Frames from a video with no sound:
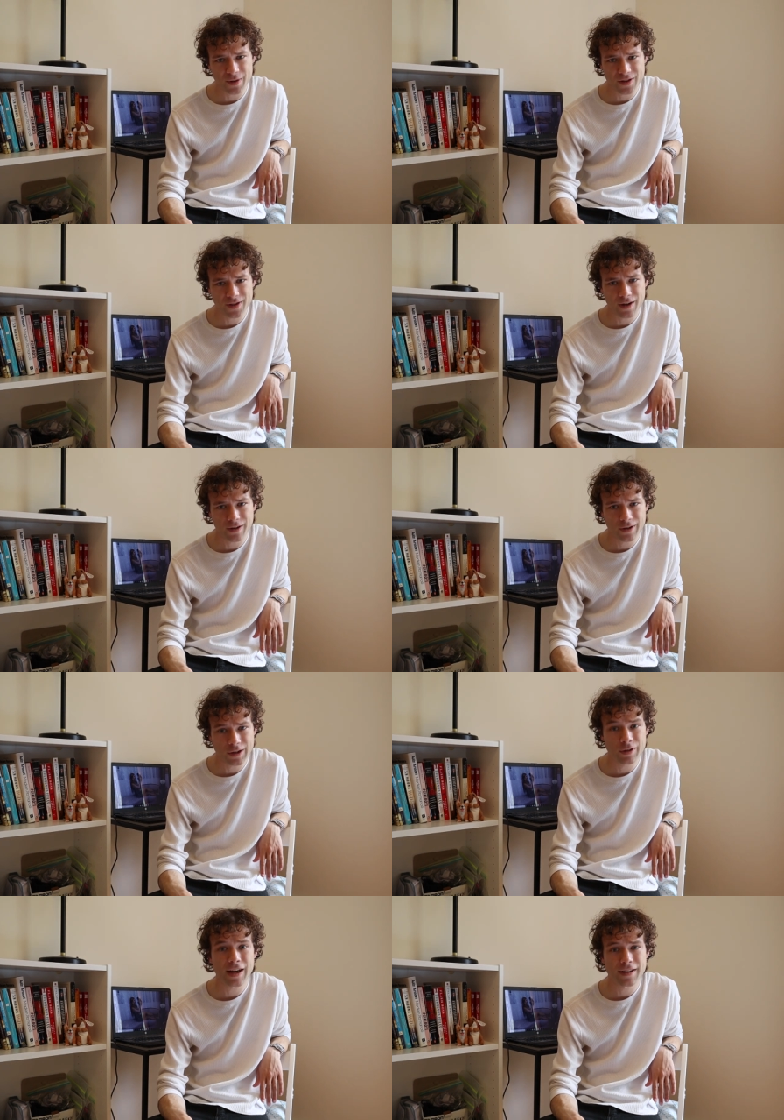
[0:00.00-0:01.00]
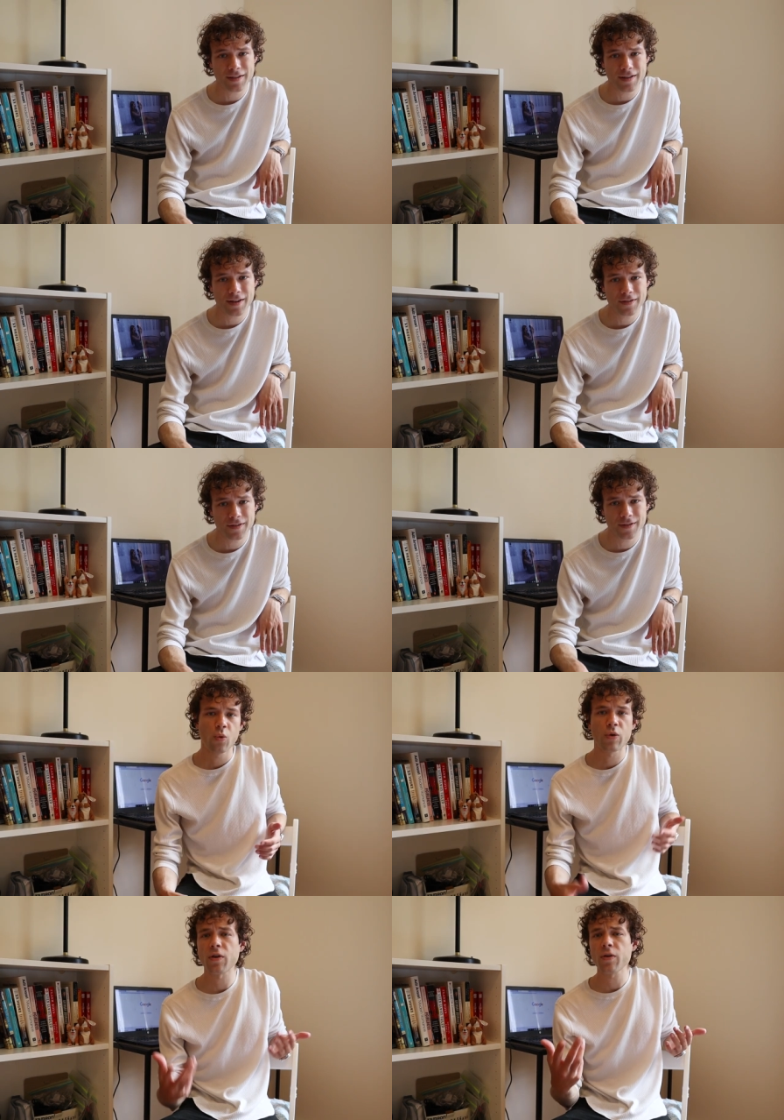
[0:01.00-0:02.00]
epicenter in the United States.
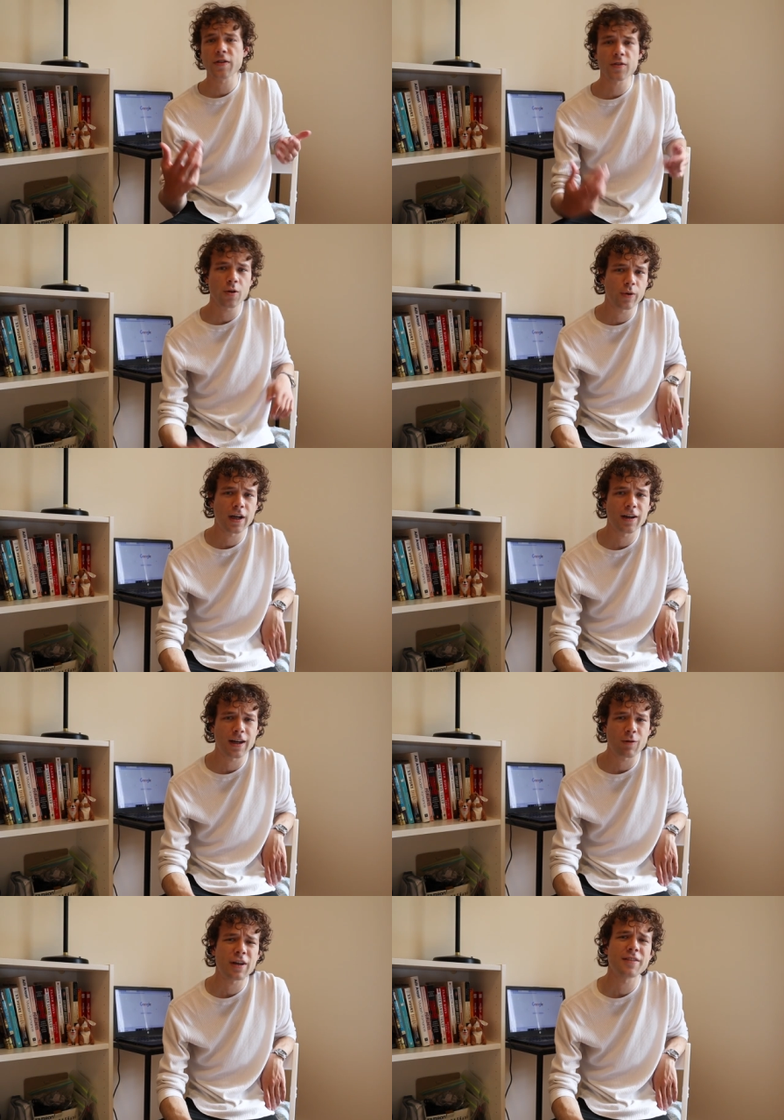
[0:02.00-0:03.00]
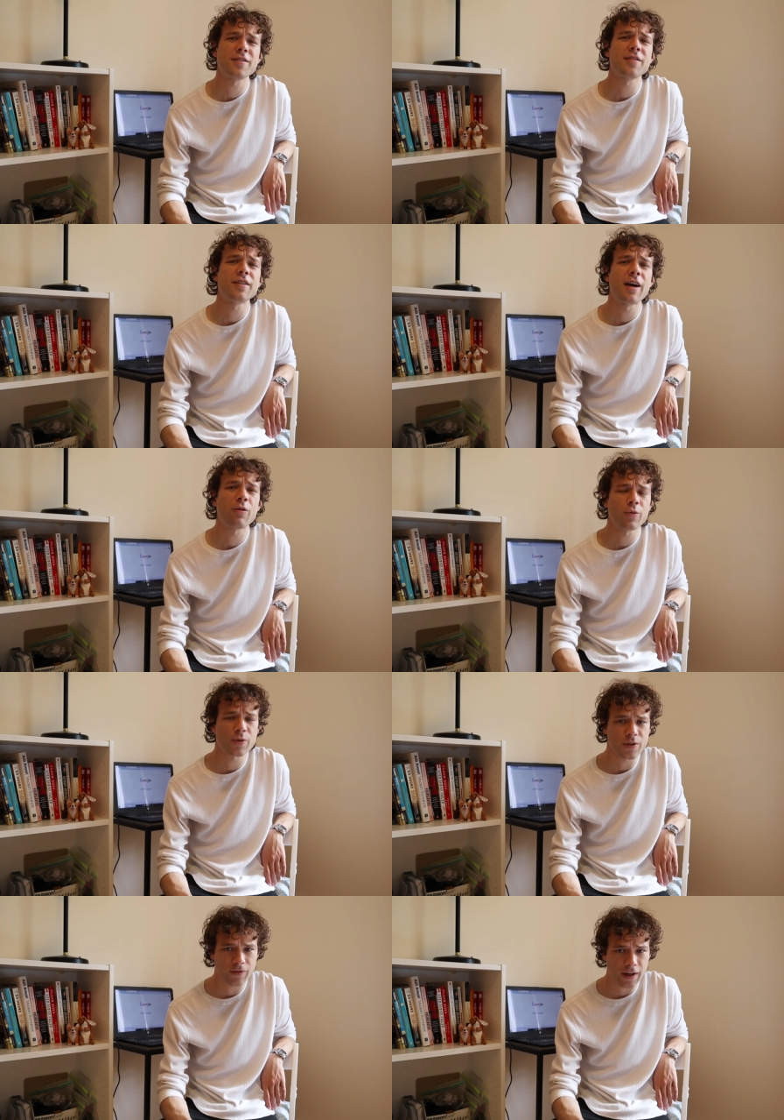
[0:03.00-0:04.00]
With all this going on, I wanted to see how it
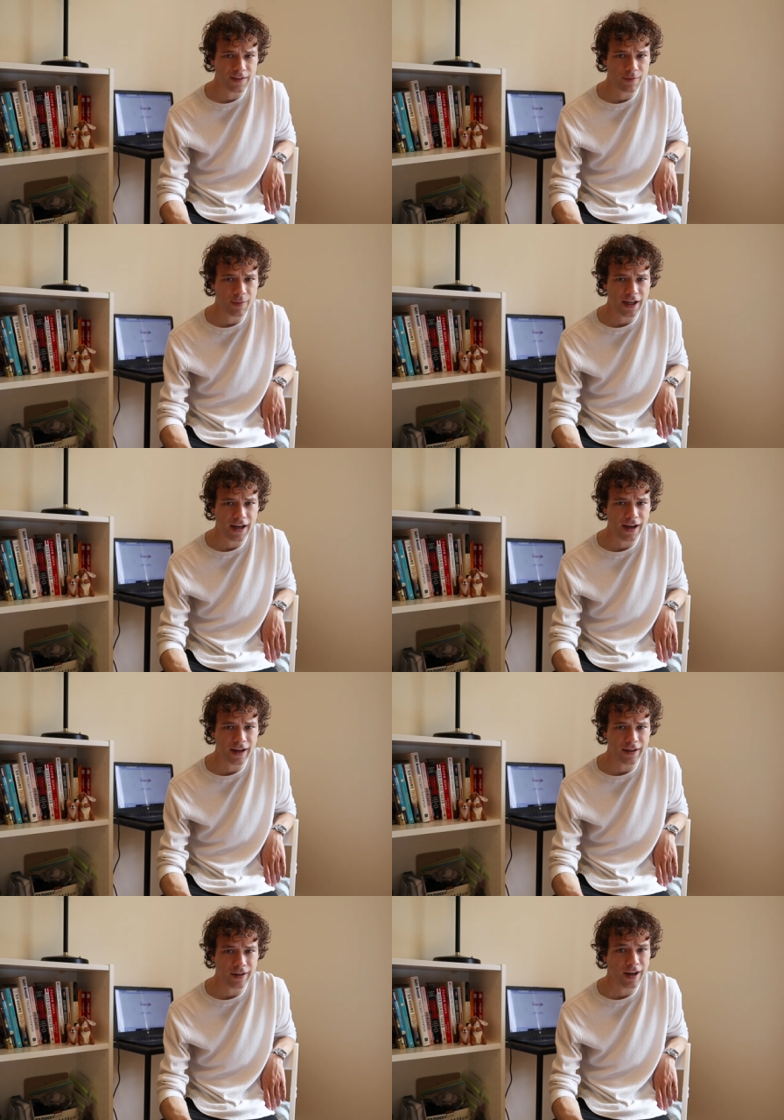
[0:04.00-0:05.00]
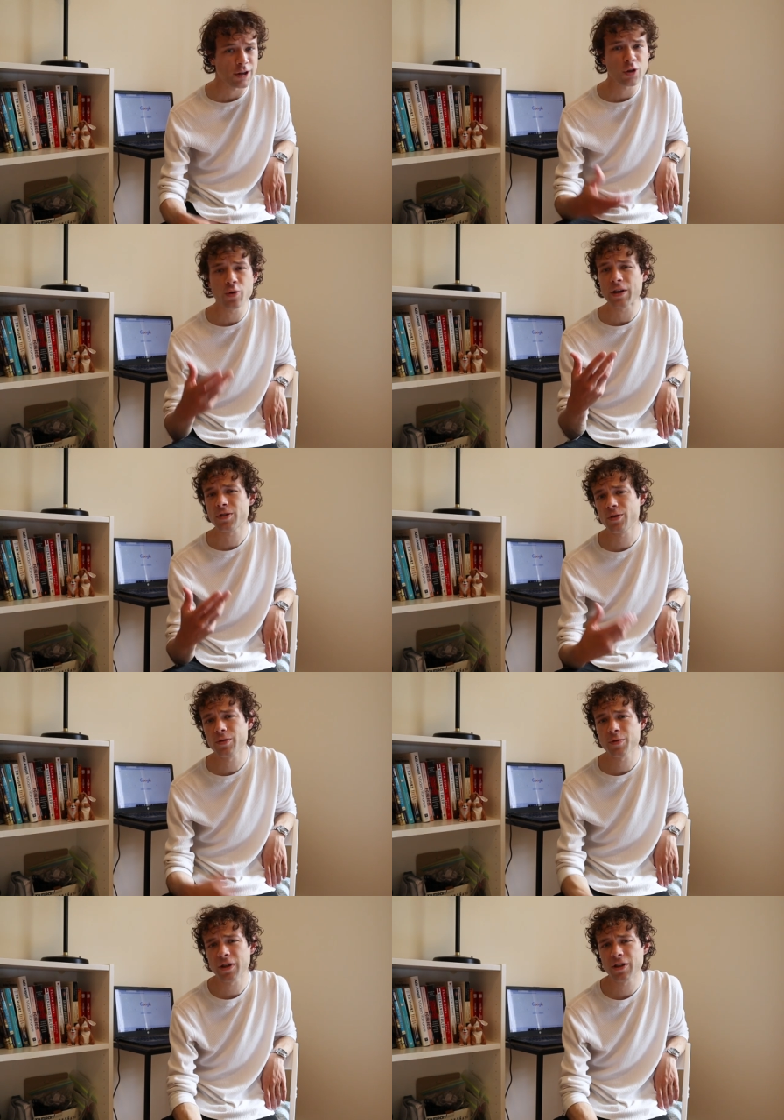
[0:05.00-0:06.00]
was affecting Manhattan. I knew history
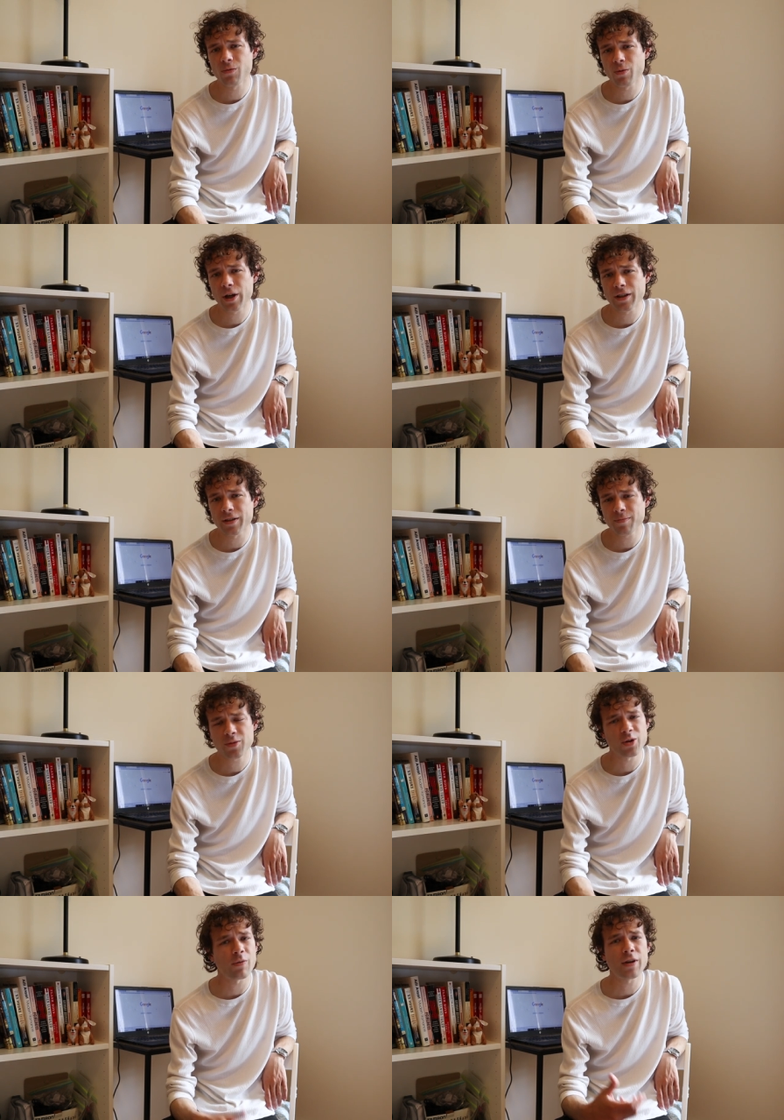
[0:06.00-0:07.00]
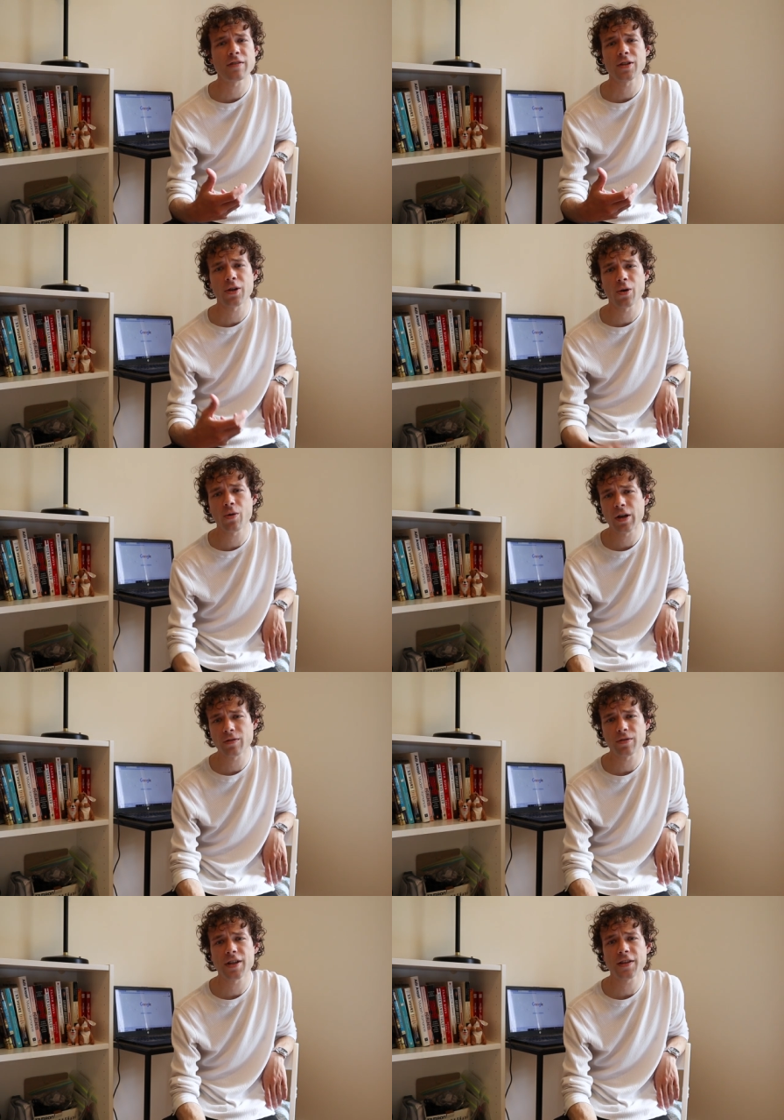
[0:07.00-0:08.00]
was being written, so I wanted to go and
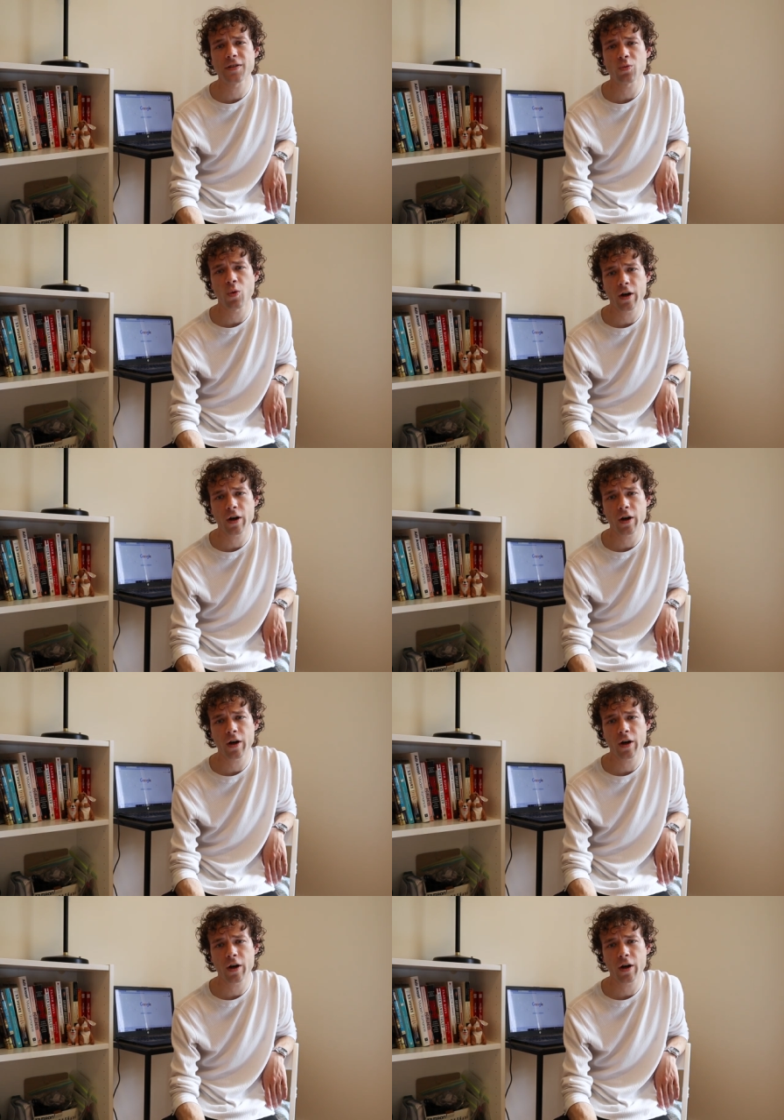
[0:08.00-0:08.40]
undertake this